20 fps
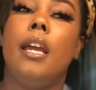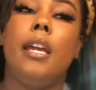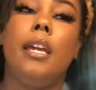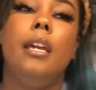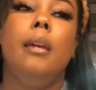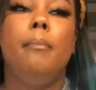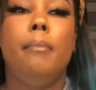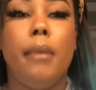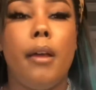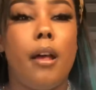
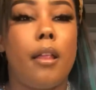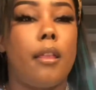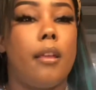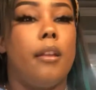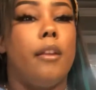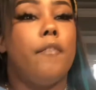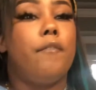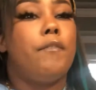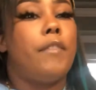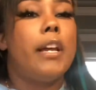
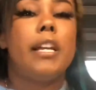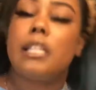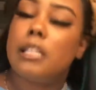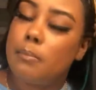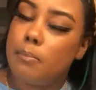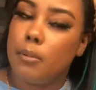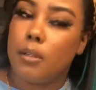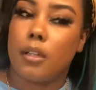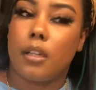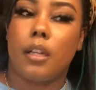emailing and
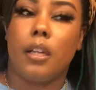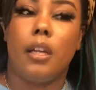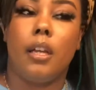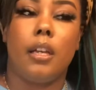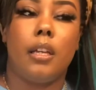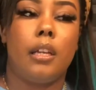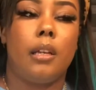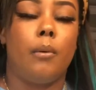Facebooking.